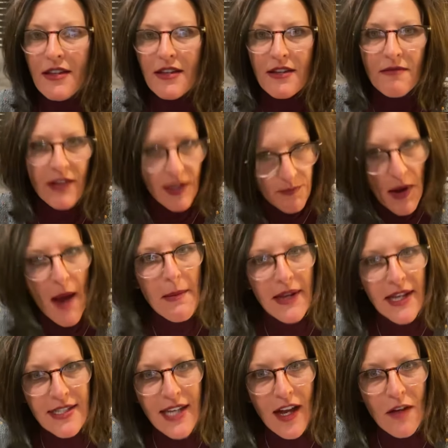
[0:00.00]
Well, you probably
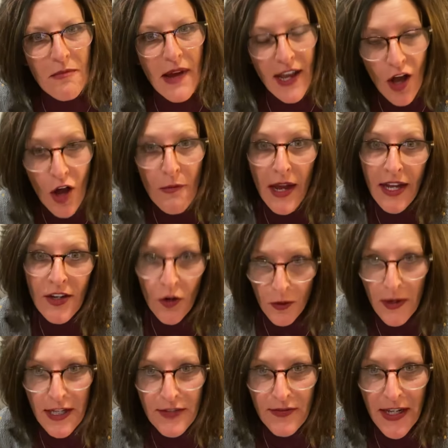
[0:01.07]
can tell by all my
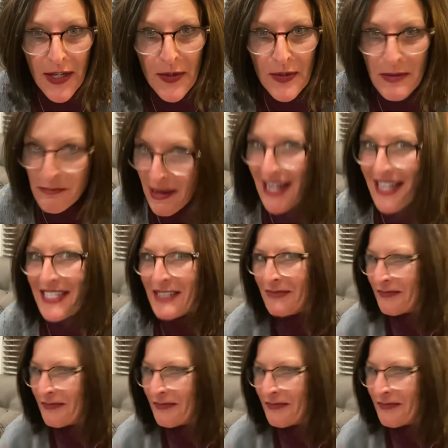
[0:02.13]
Norwex videos, but